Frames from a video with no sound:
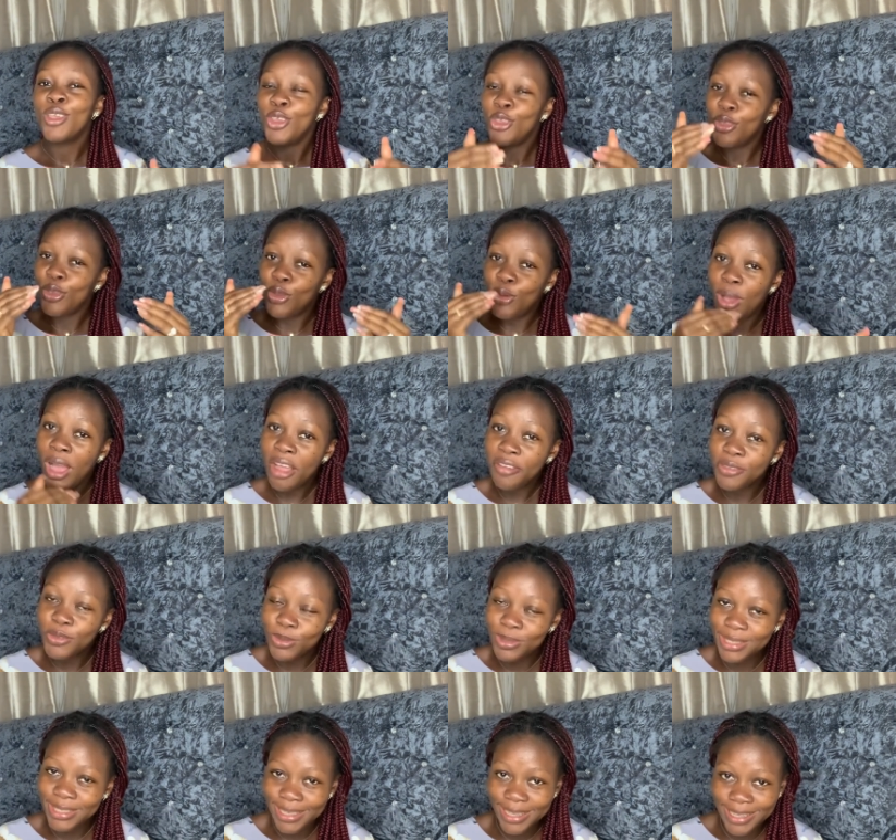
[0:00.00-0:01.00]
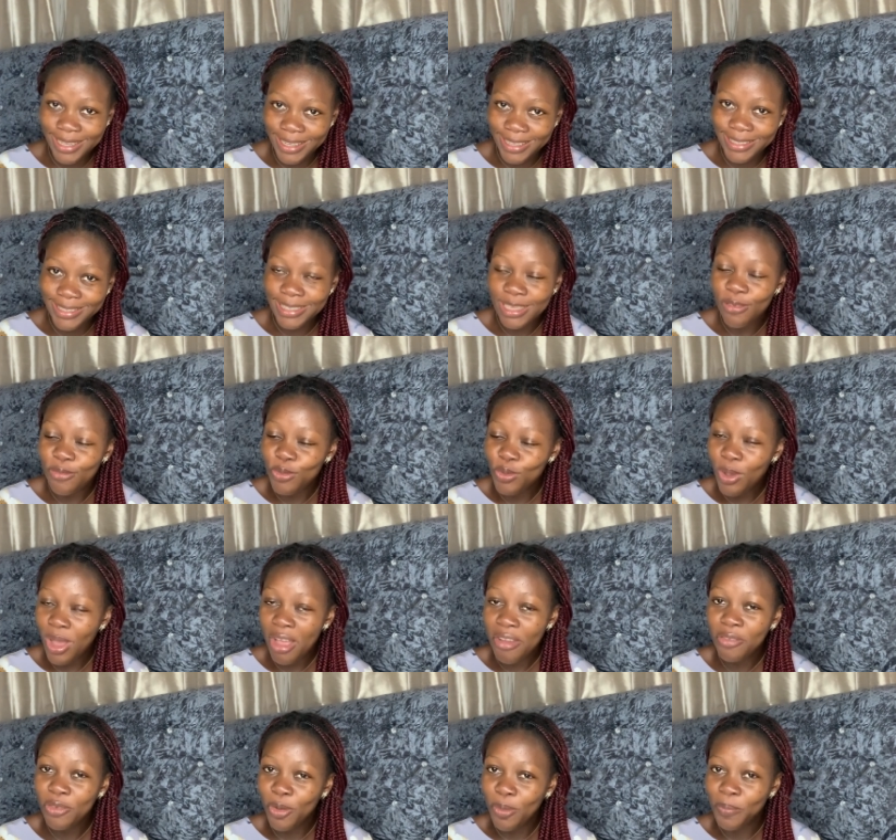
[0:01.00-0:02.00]
you have to take it if you
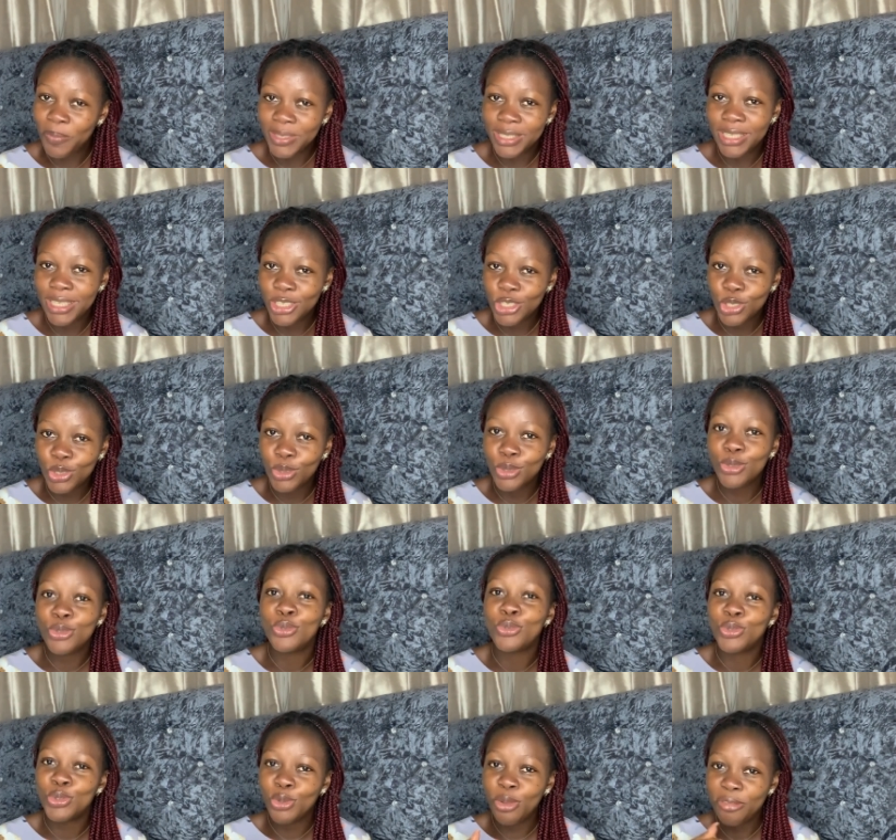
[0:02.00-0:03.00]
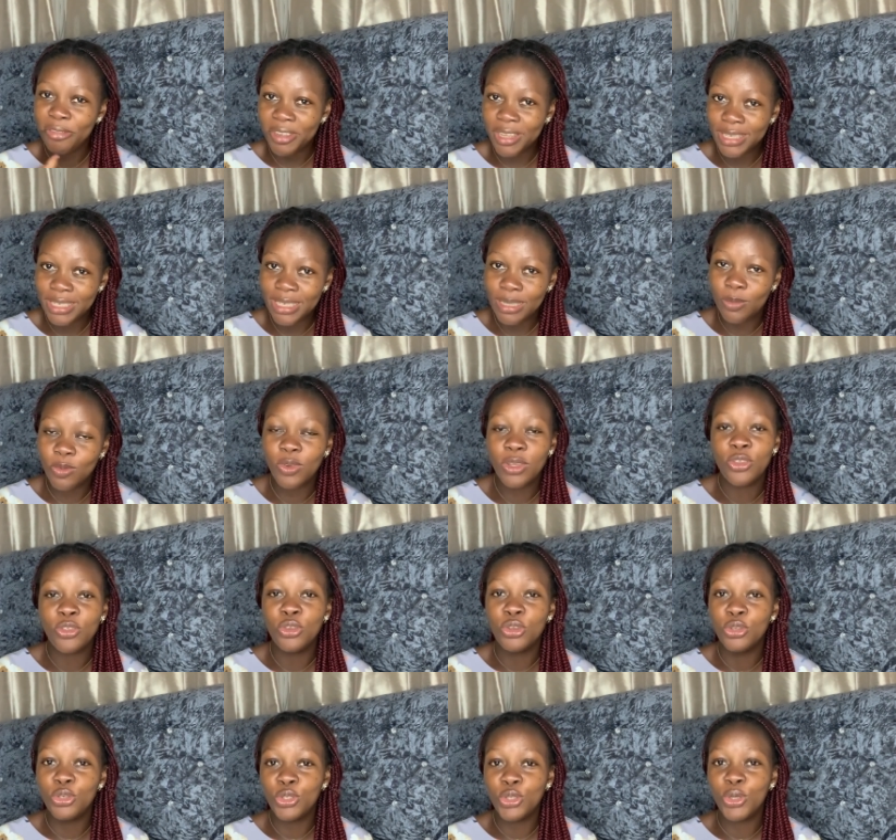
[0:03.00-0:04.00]
have complications you suffer them when
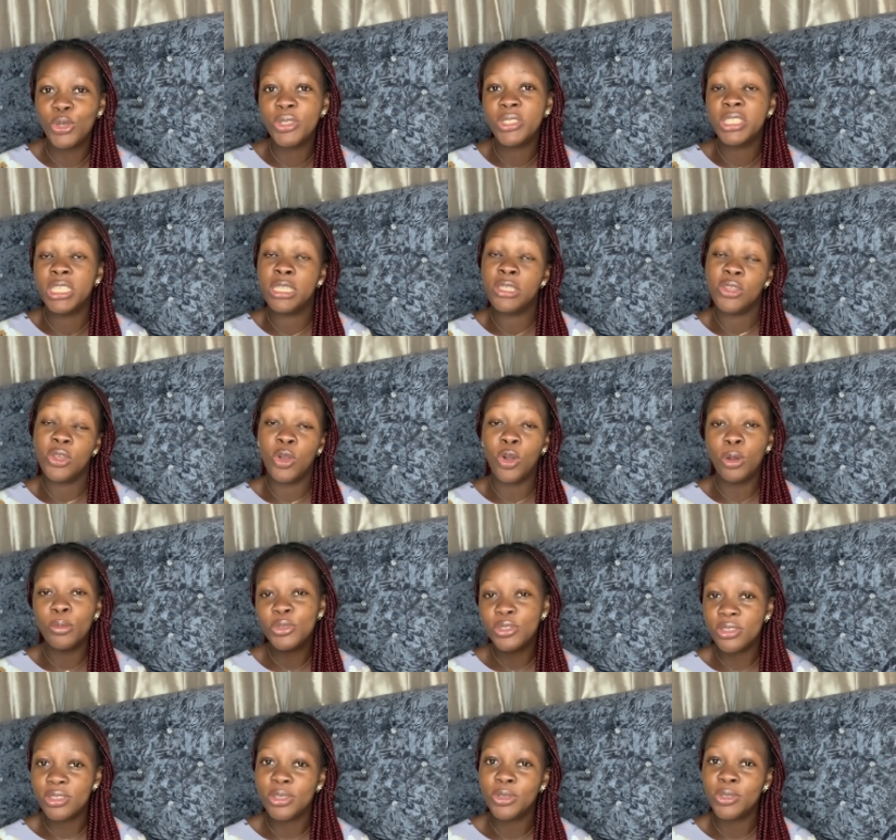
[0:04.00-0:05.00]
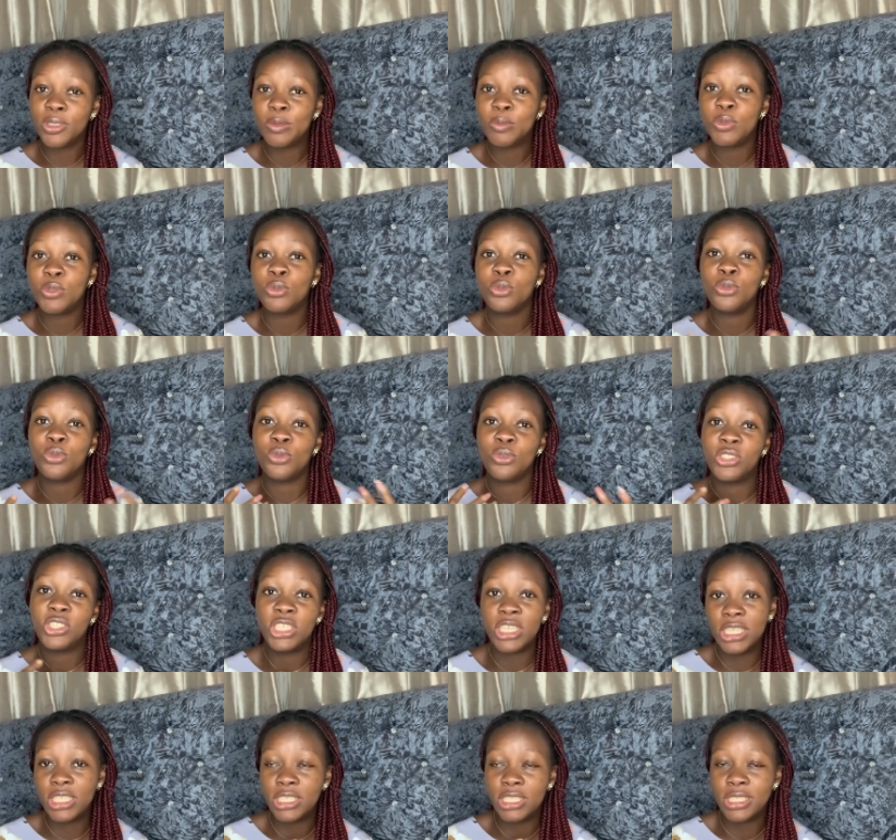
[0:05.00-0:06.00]
you're done then you come to the hospital to
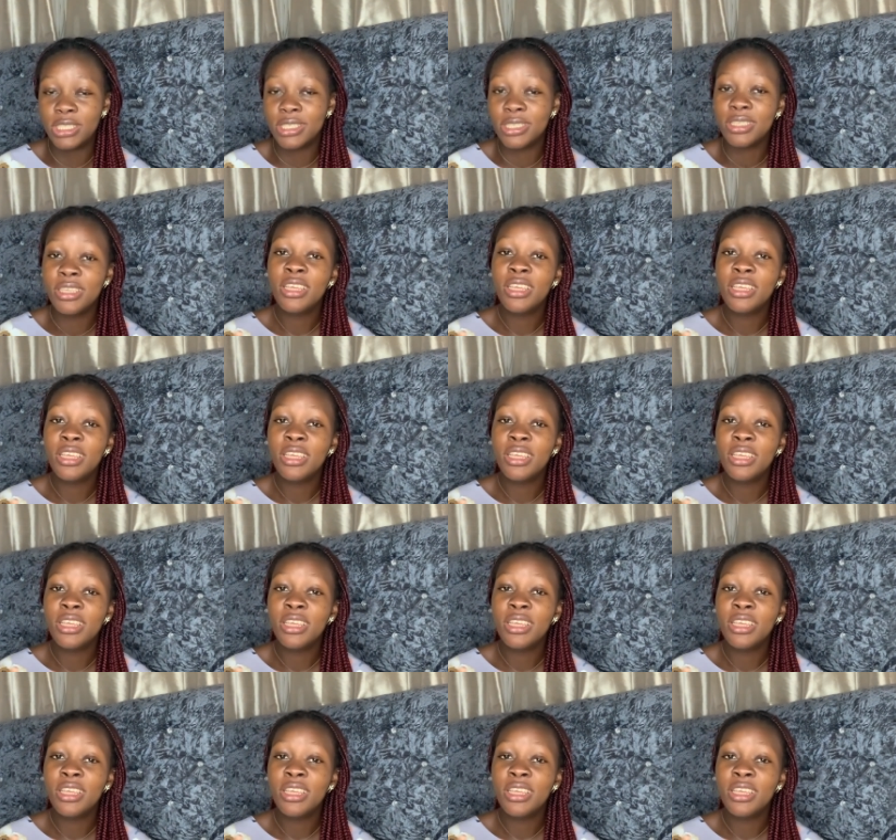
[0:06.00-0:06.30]
change it